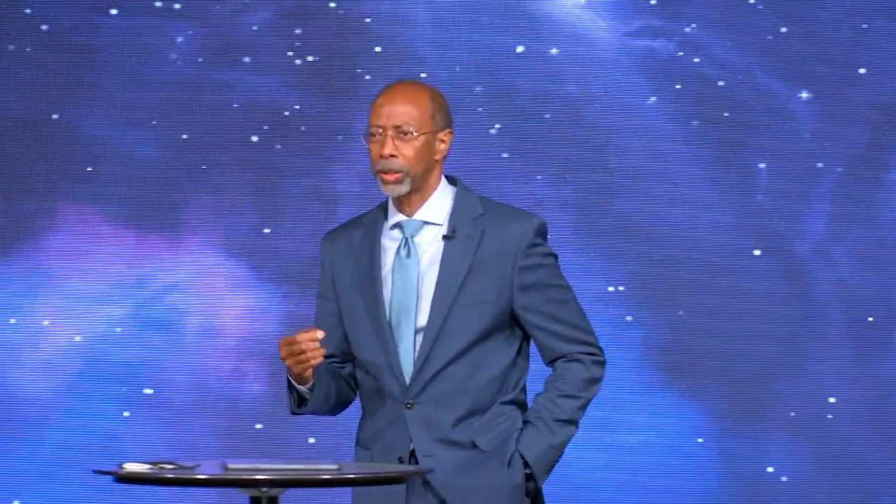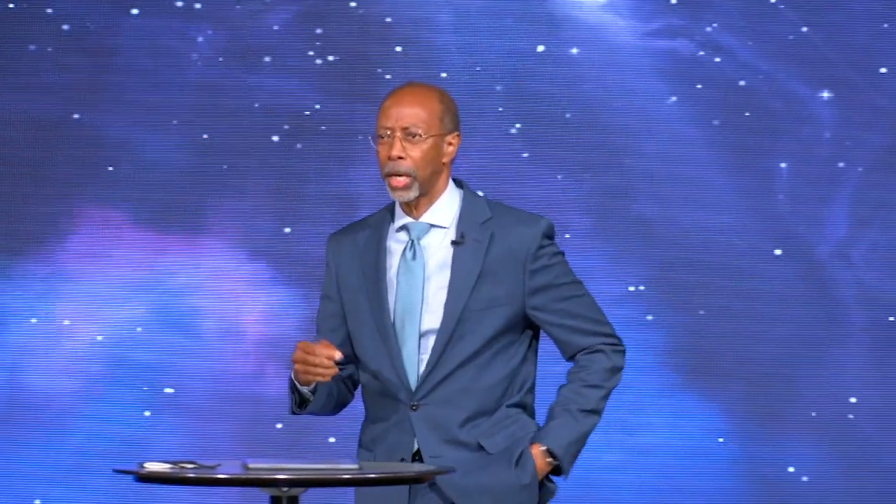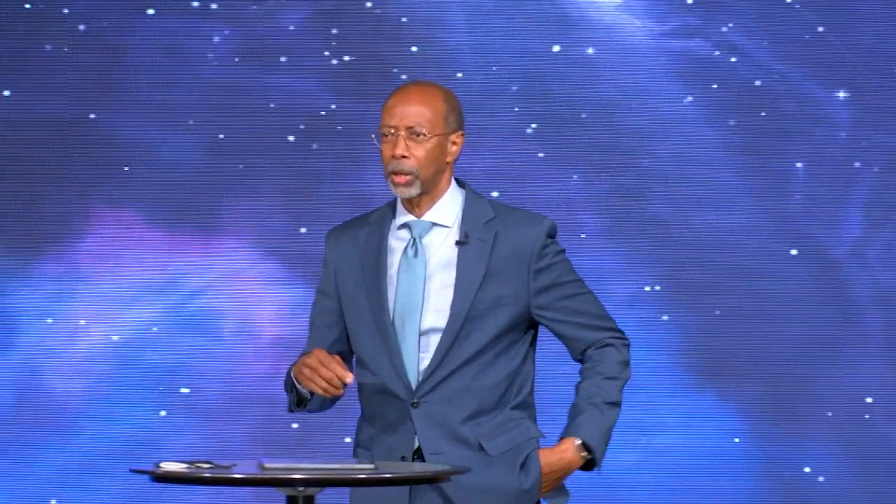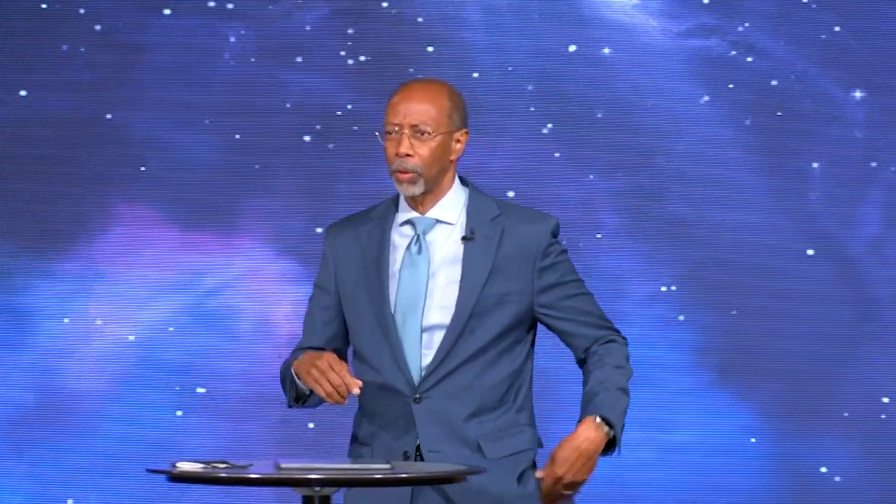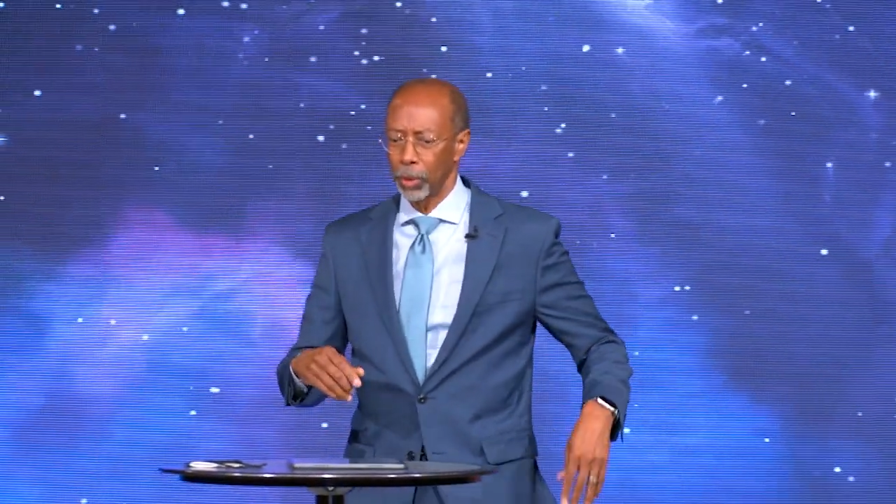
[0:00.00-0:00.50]

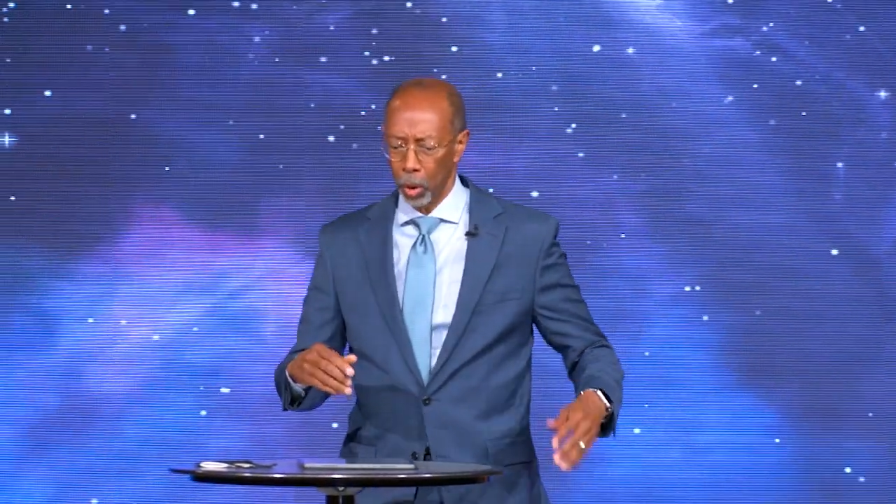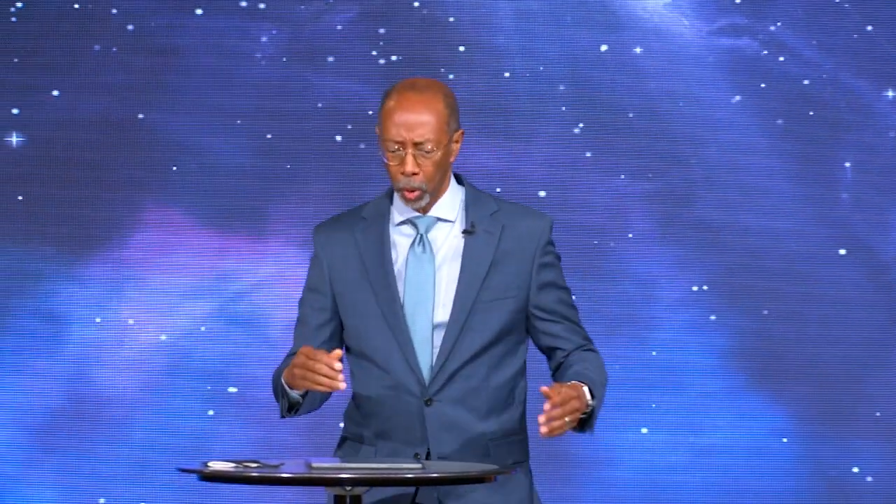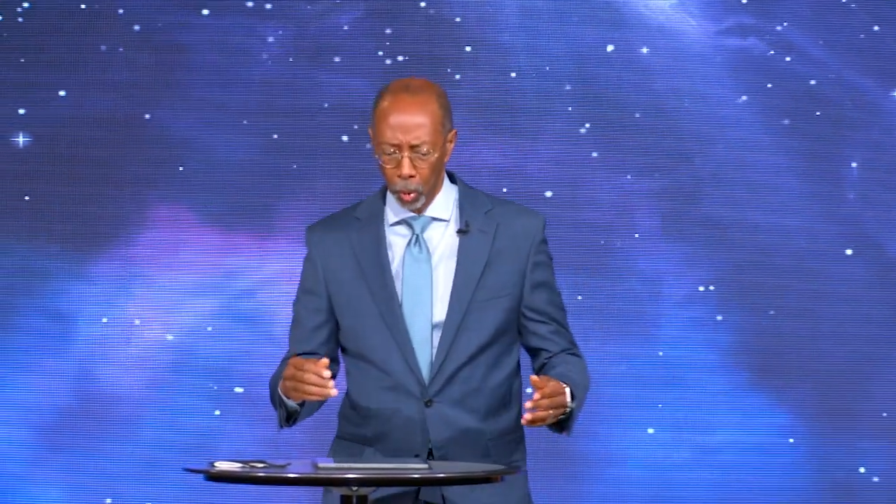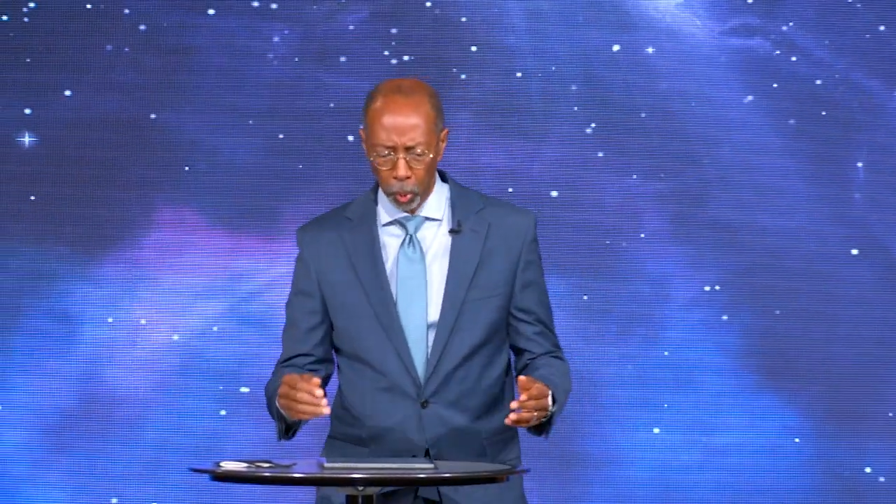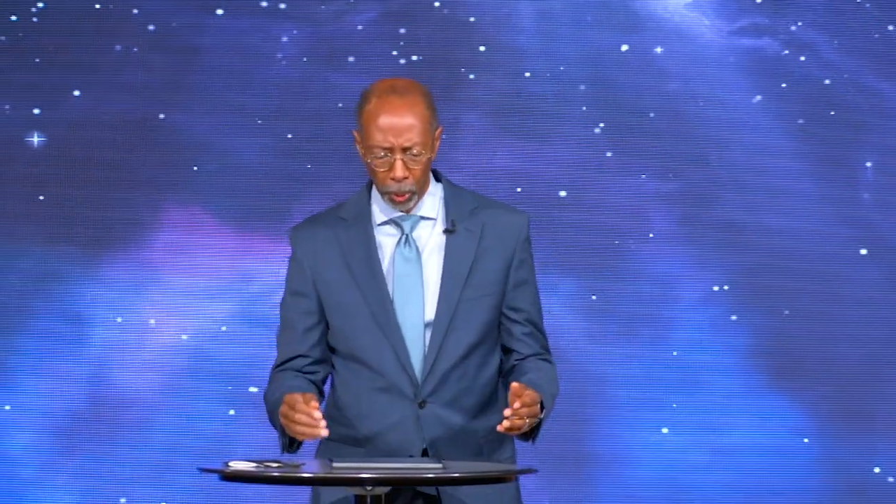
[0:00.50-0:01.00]
taking over the
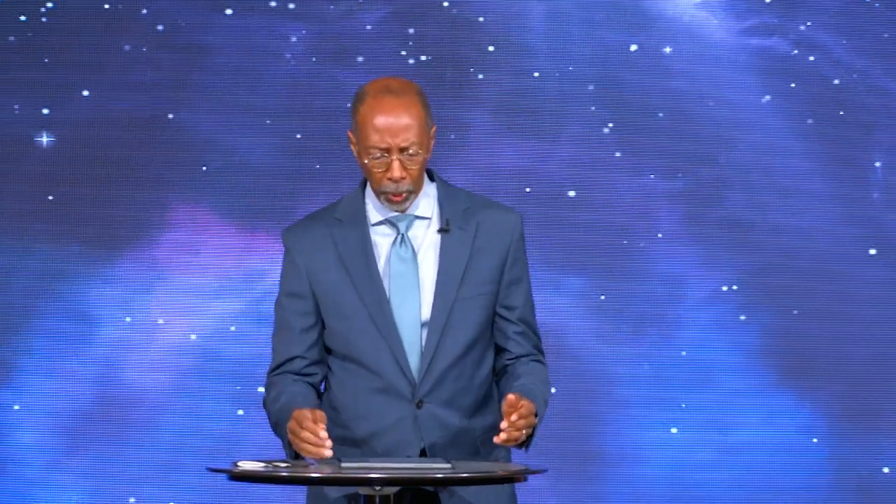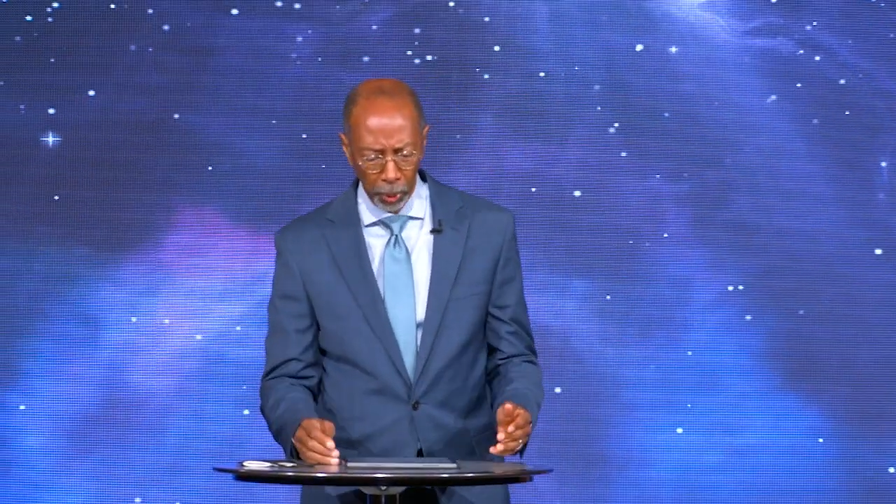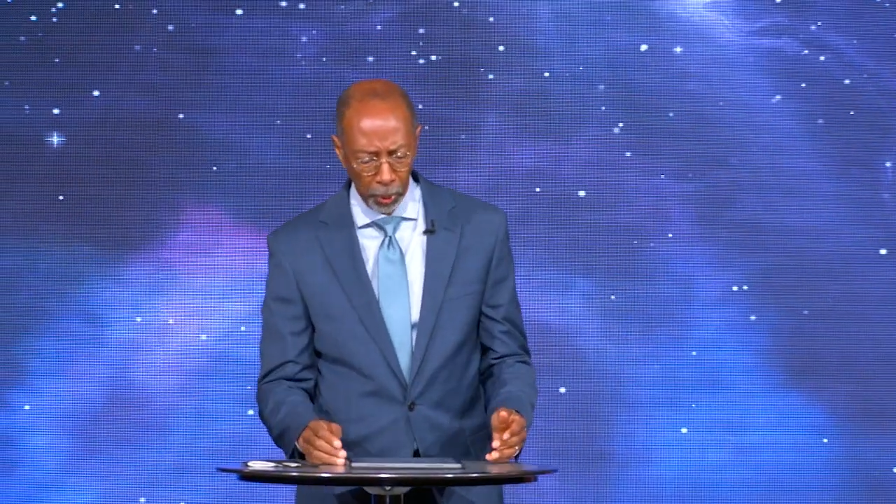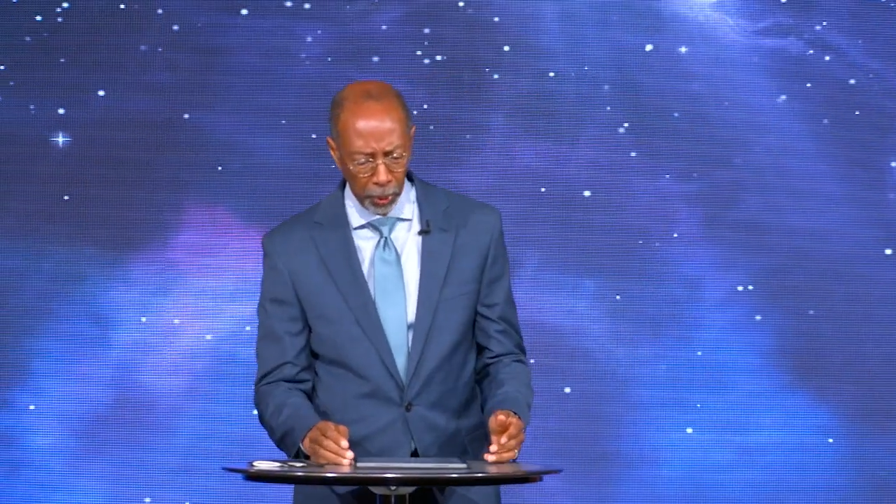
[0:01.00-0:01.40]
whole world.